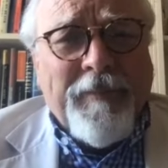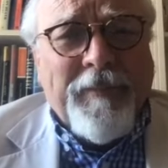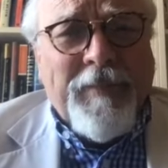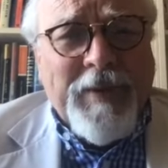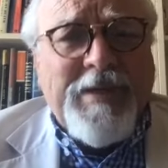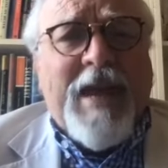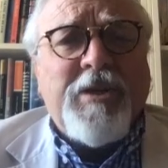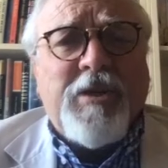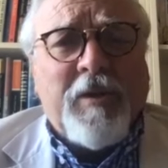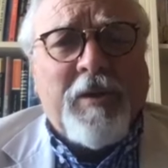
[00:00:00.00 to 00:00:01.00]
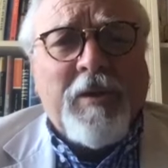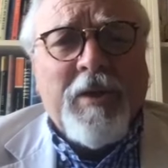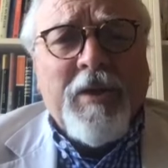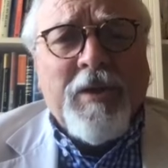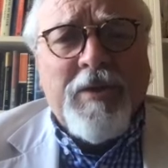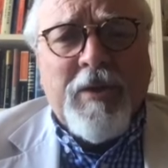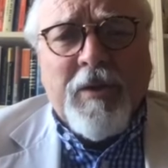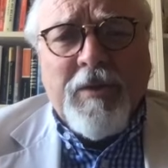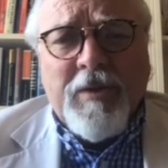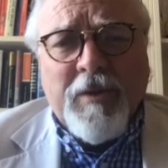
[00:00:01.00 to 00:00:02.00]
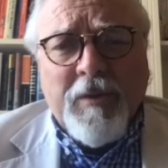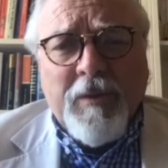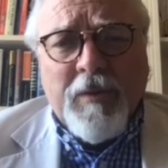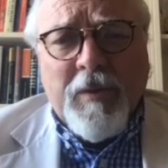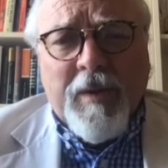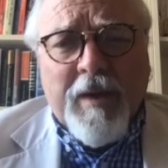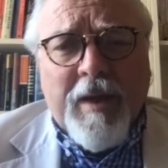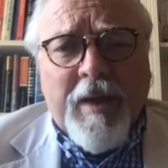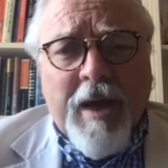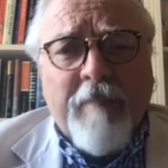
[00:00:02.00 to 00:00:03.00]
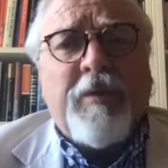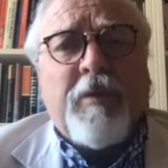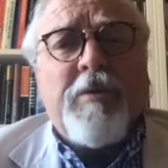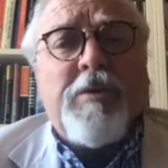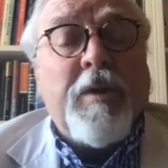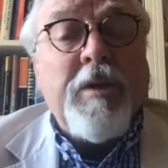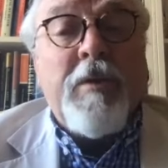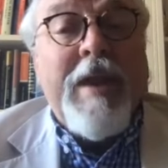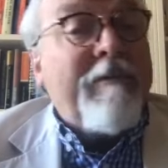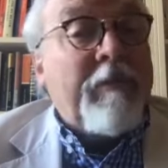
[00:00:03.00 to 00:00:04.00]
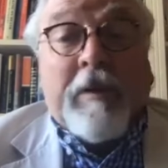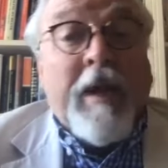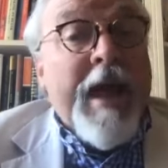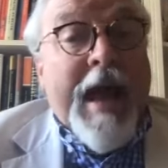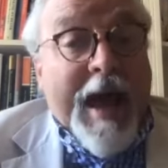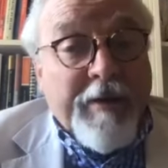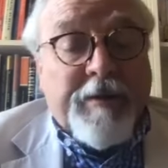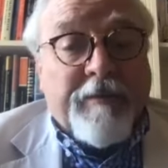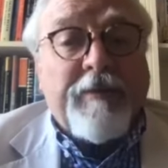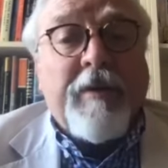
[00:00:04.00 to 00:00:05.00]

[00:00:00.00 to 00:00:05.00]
potential to come through to a new level out of a